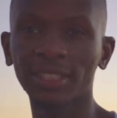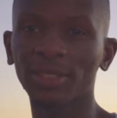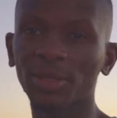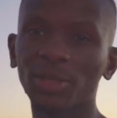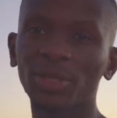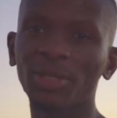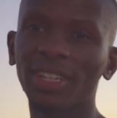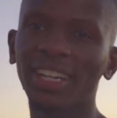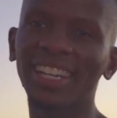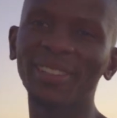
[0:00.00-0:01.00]

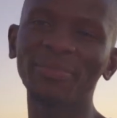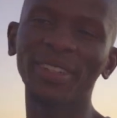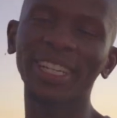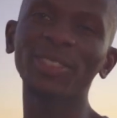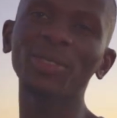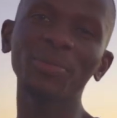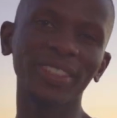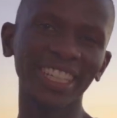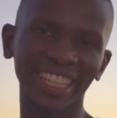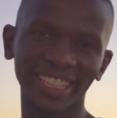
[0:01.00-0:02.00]
So I used to be
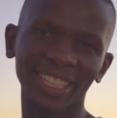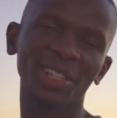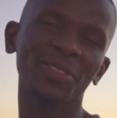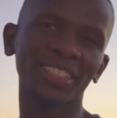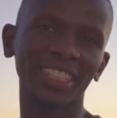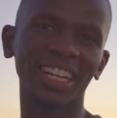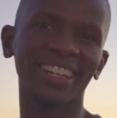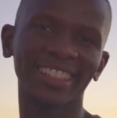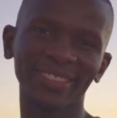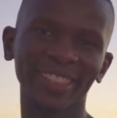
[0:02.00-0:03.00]
very critical of this
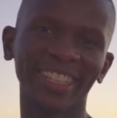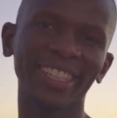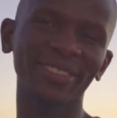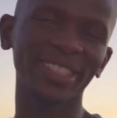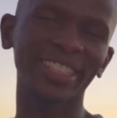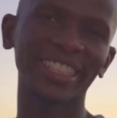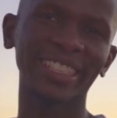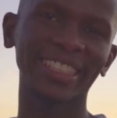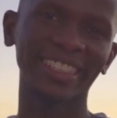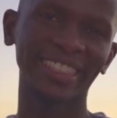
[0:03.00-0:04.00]
car, given
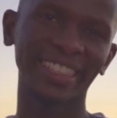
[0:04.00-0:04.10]
the